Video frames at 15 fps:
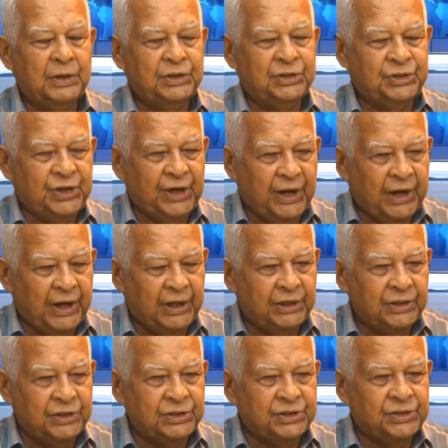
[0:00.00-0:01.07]

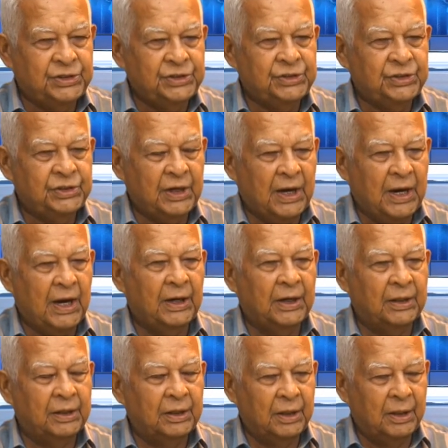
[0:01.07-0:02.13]
change
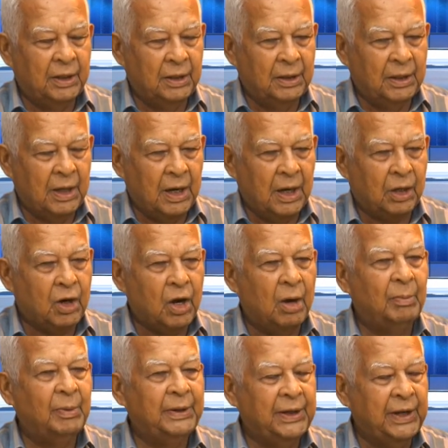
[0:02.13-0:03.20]
and
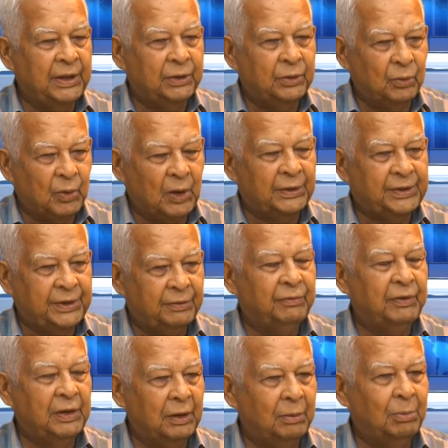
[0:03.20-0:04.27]
accommodate what's
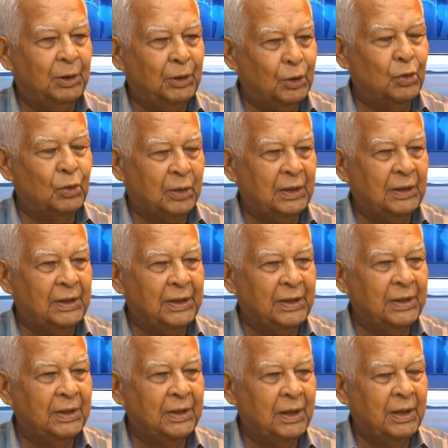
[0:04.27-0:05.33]
available
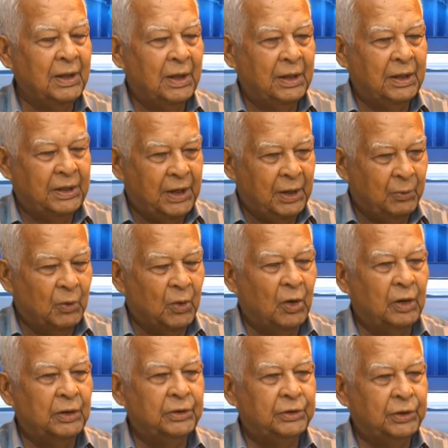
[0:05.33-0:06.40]
locally. They
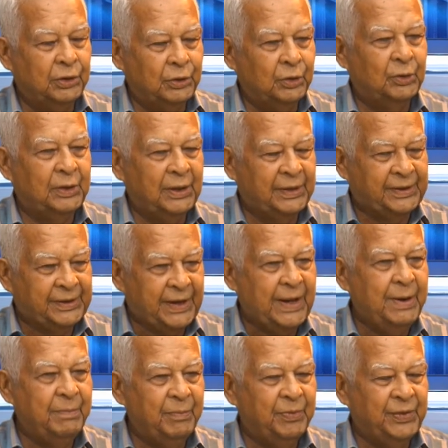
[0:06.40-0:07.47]
want to do the
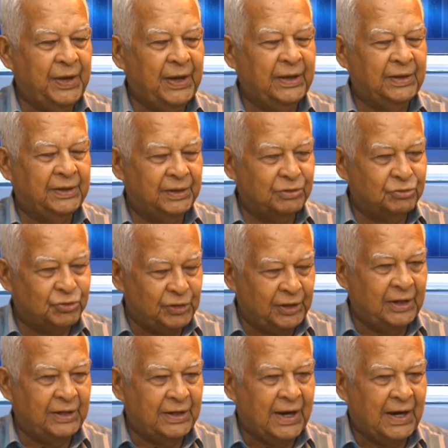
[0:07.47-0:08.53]
same things in
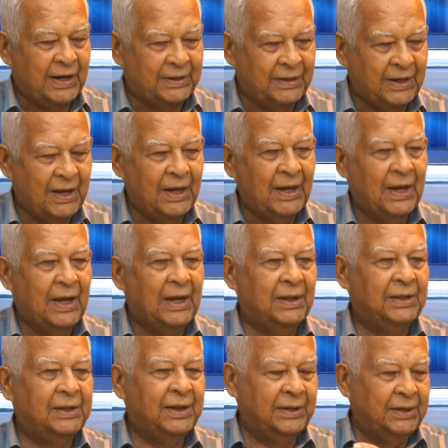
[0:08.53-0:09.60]
Trinidad
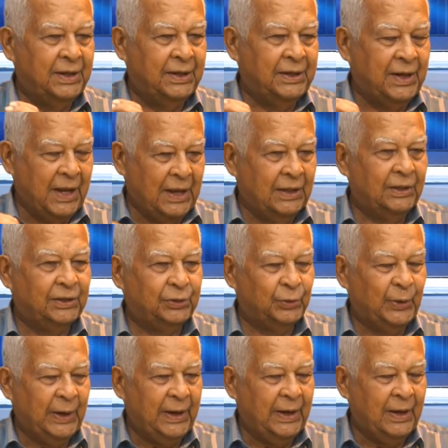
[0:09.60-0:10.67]
as they did
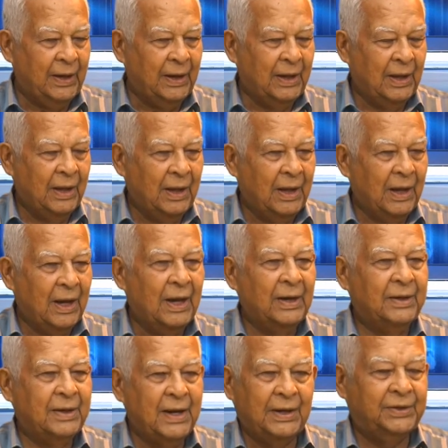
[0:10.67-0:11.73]
elsewhere,
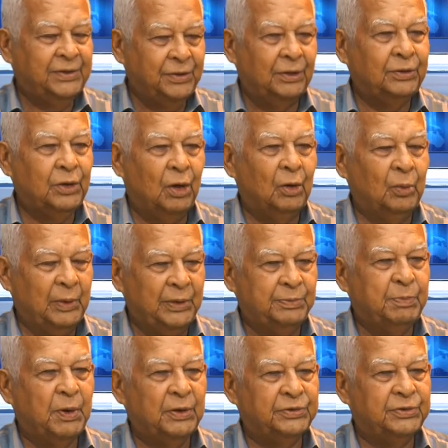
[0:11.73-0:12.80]
and that's not always
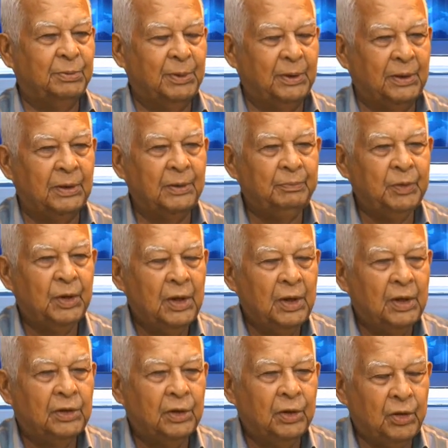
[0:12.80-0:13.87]
possible.
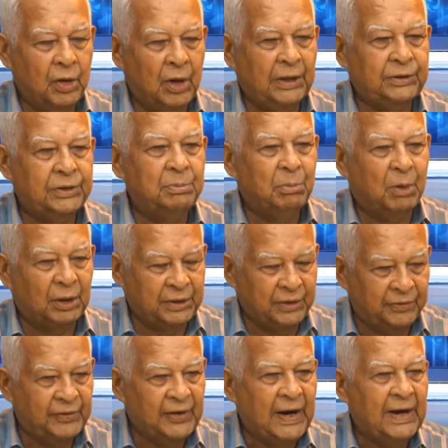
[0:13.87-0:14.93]
So you had to
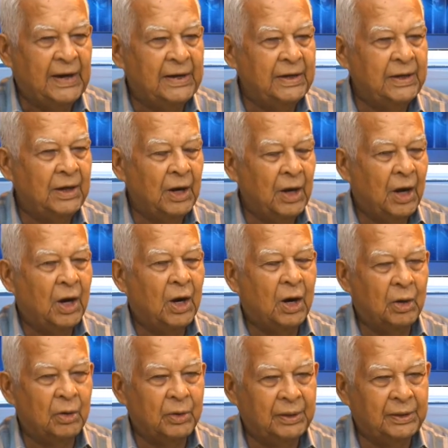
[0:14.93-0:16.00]
modify
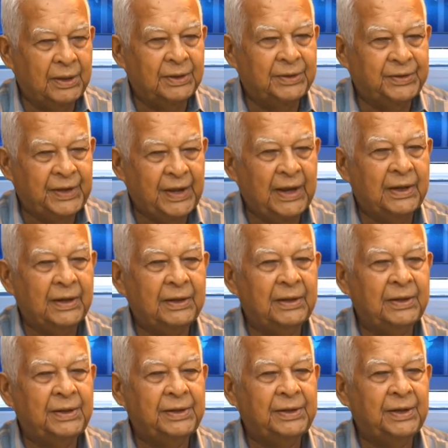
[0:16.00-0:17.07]
how you did
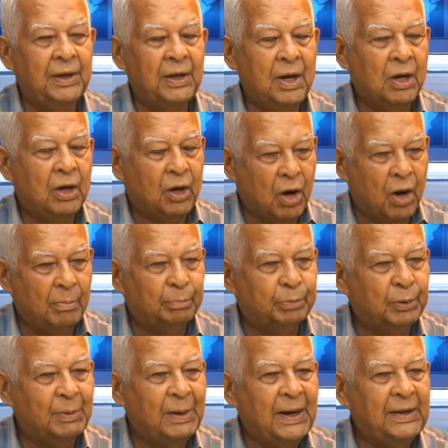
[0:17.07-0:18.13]
things,
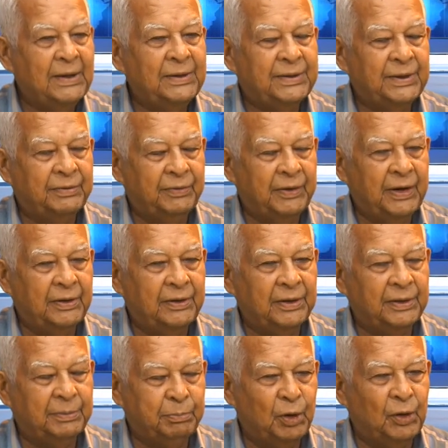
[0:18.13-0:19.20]
compromise at
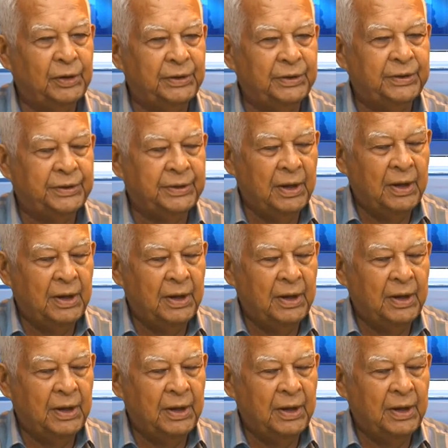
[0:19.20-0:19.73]
various points,